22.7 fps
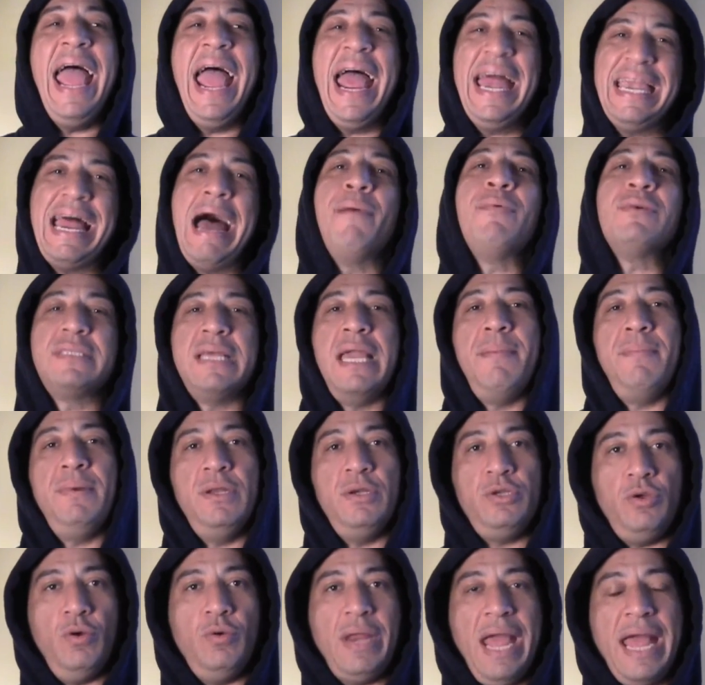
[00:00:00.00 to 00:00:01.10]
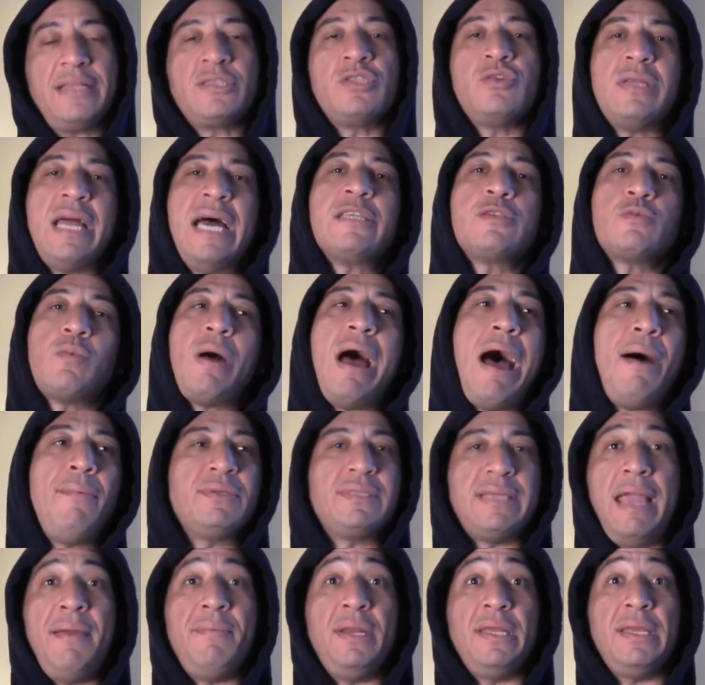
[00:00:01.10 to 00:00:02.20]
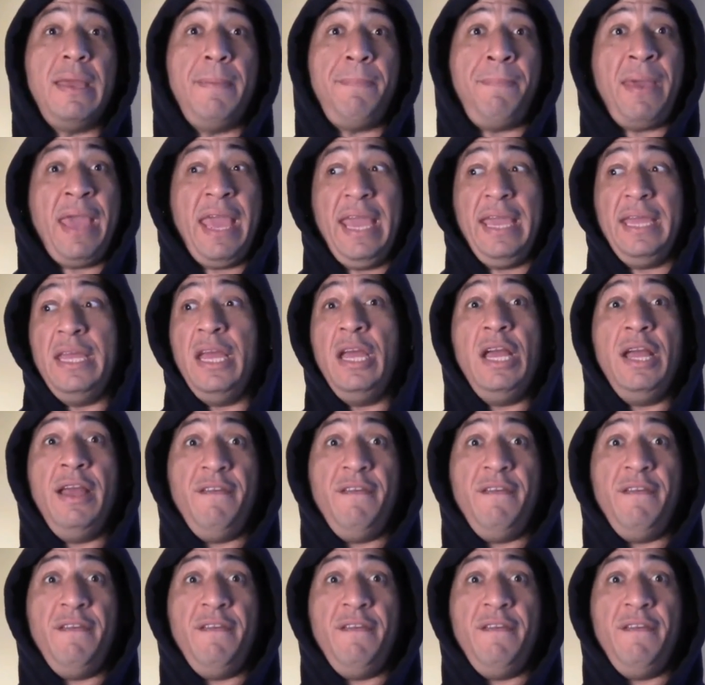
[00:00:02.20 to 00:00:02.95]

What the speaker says: And I was able to do that. So that's why I was able to get paid